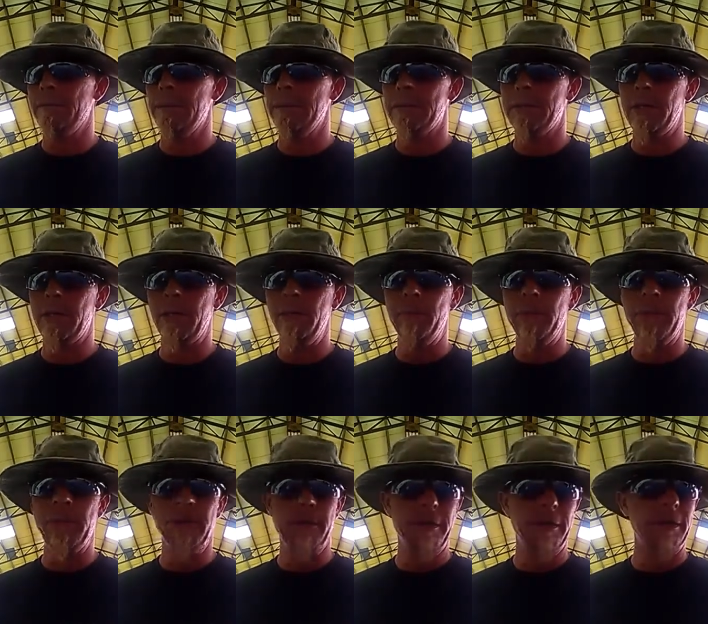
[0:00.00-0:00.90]

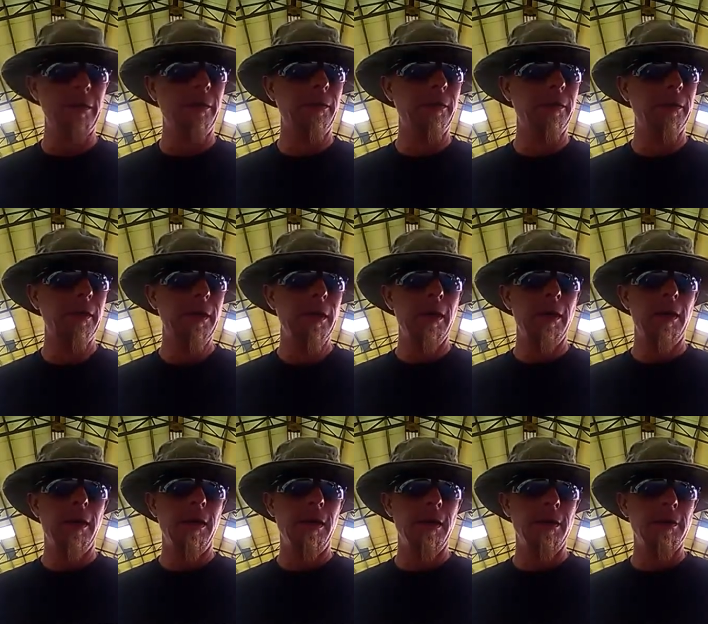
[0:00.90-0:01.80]
CQB legal
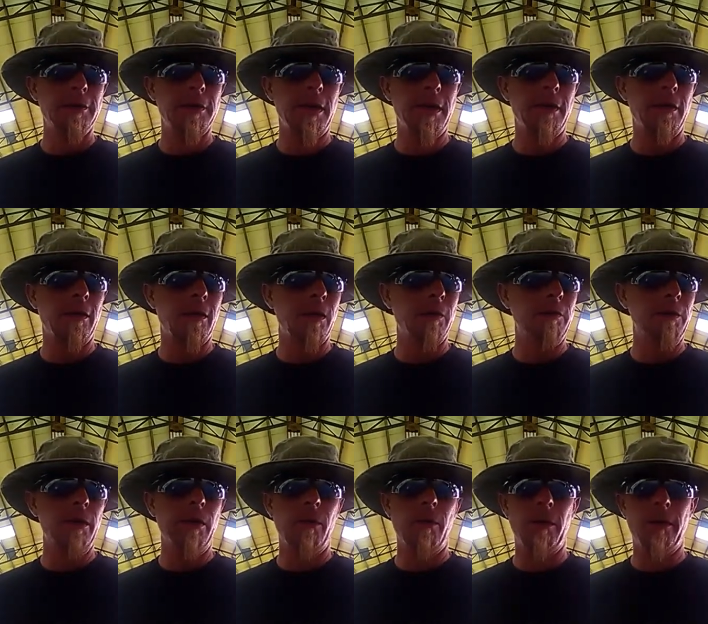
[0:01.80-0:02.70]
sidearm.
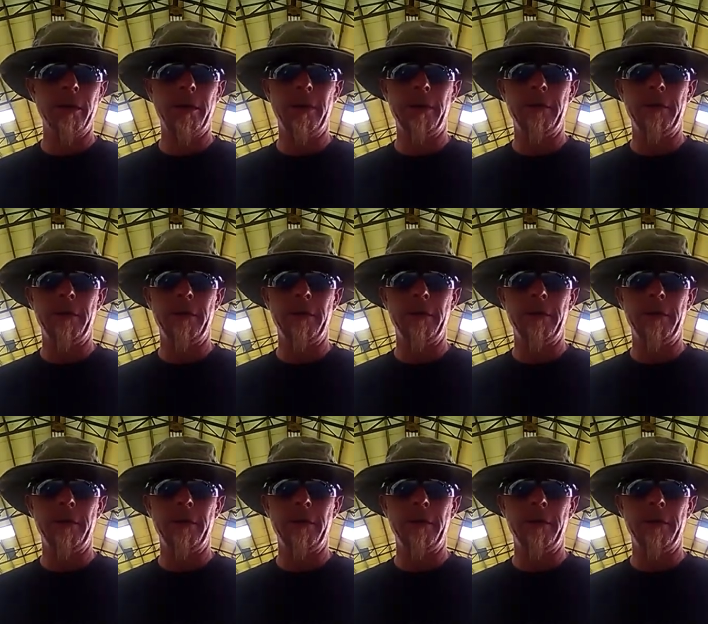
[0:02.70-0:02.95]
You don't want